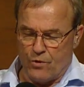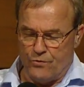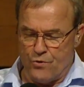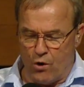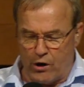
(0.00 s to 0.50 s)

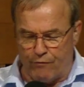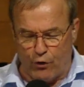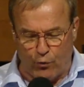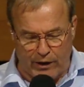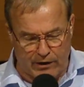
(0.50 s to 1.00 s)
nor of
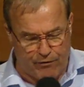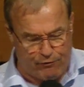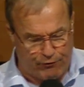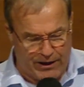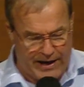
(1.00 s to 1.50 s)
the will of the
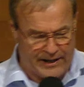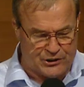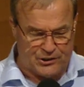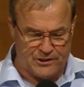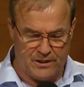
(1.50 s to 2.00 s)

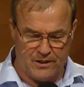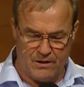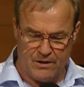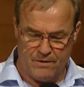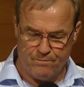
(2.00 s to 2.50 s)
flesh,
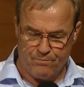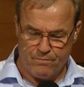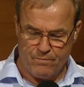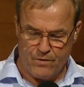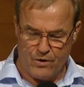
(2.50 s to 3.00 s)

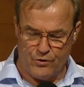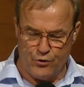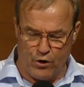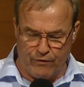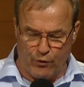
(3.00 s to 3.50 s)

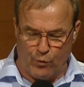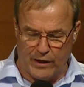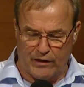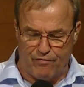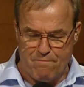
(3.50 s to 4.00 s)
nor of the
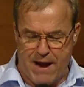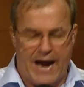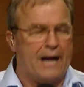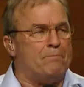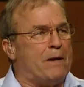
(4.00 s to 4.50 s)
will of
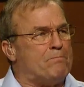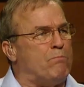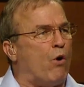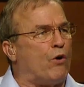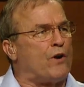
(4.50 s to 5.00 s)
man, but
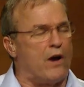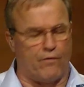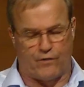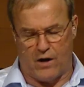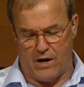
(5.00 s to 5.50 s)
born
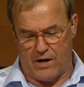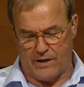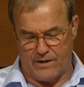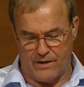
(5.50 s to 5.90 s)
of God.